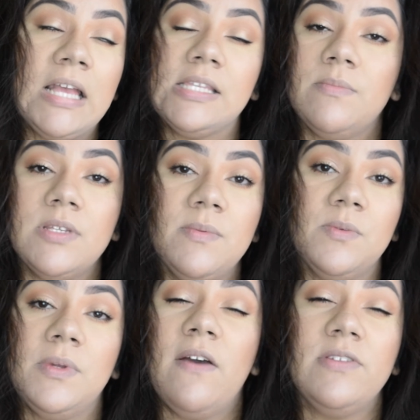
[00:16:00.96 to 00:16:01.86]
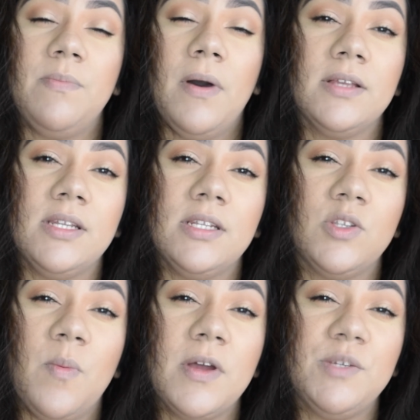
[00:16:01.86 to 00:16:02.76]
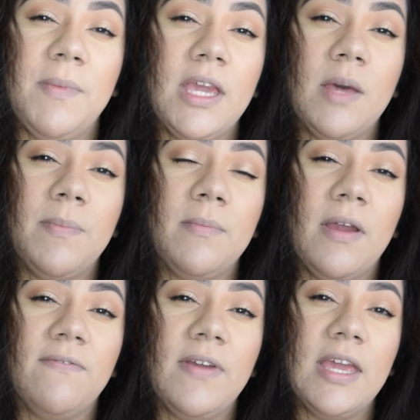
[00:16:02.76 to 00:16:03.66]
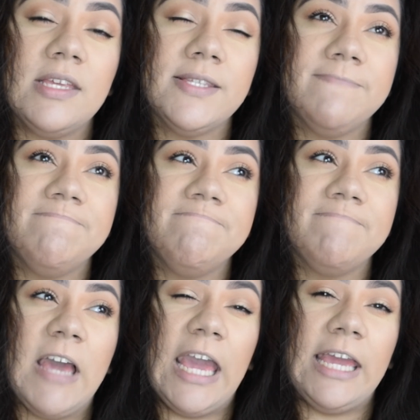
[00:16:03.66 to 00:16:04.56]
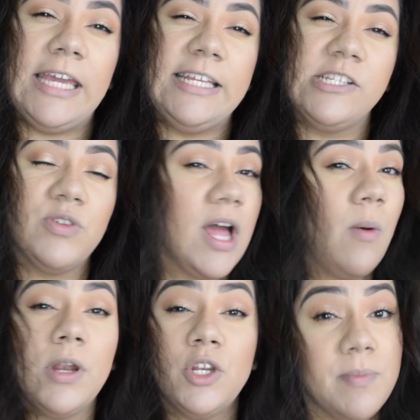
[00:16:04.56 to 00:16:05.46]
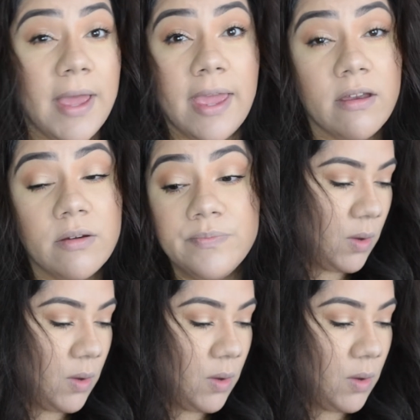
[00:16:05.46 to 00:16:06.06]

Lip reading: Sometimes when I've deposited so much makeup in my face, I do not want to do my hair.